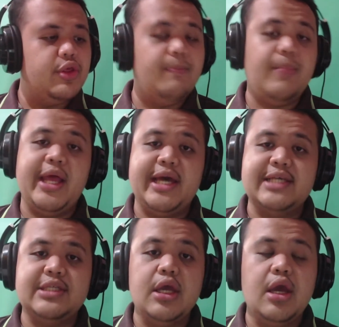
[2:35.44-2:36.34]

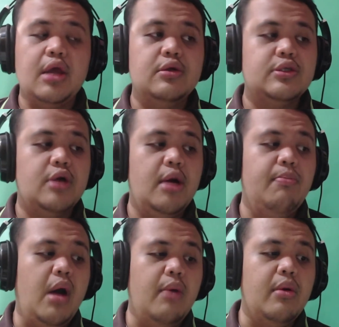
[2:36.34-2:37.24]
plastic and also a
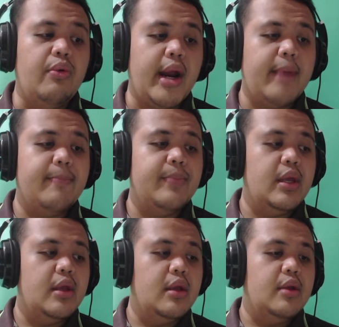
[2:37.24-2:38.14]
bubble wrap,
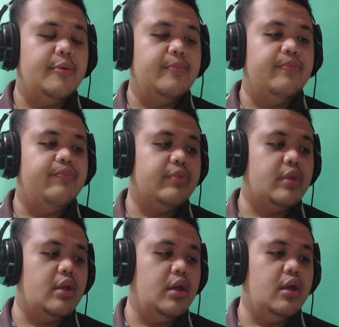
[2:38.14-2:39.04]

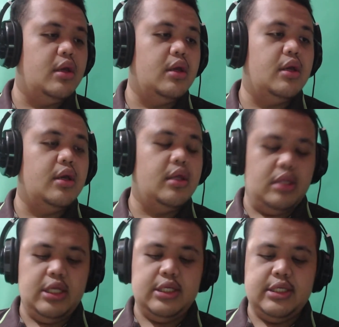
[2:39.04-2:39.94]
and
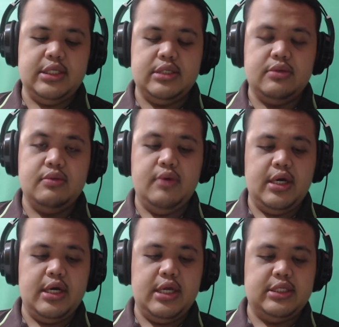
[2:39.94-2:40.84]
this is
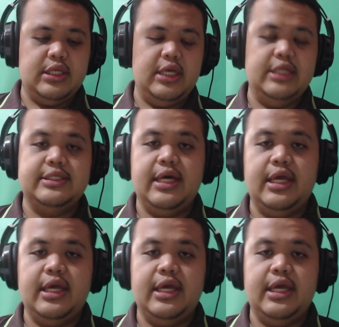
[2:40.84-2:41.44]
what's inside.